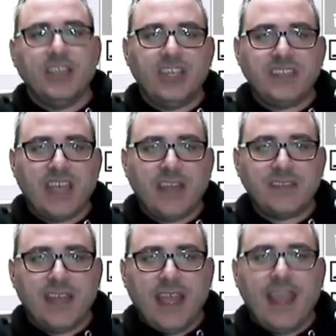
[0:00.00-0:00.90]
She
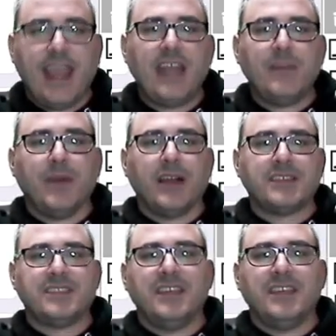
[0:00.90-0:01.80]
saves
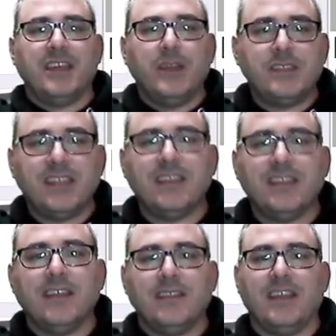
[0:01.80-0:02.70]
$80 using
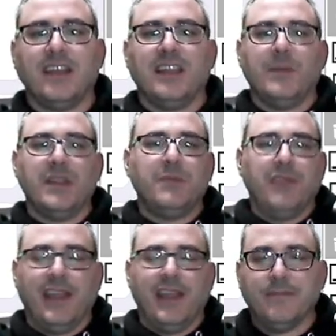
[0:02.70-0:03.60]
the unlimited
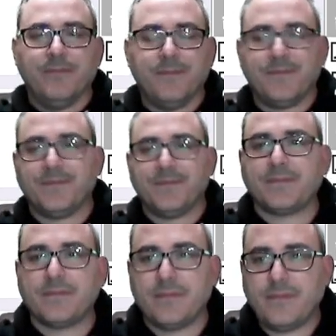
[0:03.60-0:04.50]
plan.
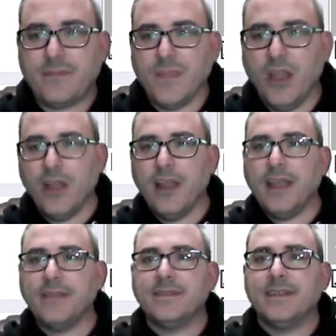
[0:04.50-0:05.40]
All
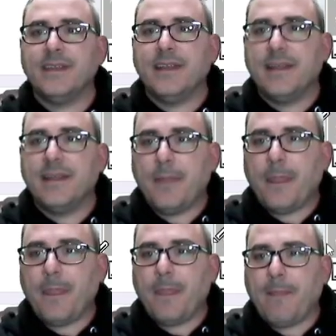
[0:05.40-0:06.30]
right,
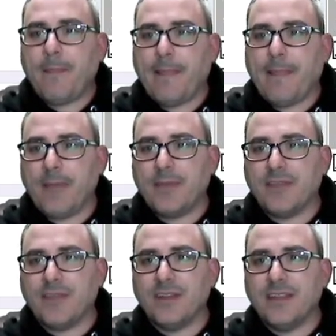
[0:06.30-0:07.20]
I'm
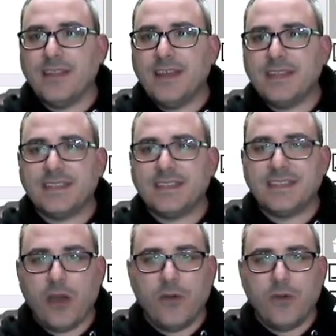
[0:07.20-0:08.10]
getting rid of this.
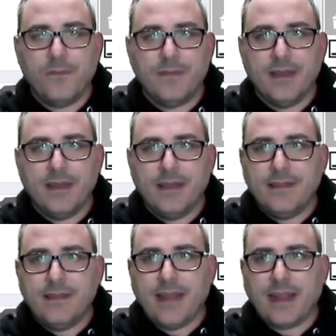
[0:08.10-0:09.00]
So
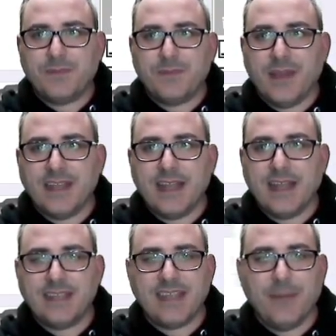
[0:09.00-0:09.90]
that explains that
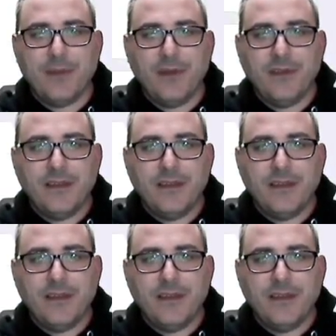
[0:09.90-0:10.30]
example.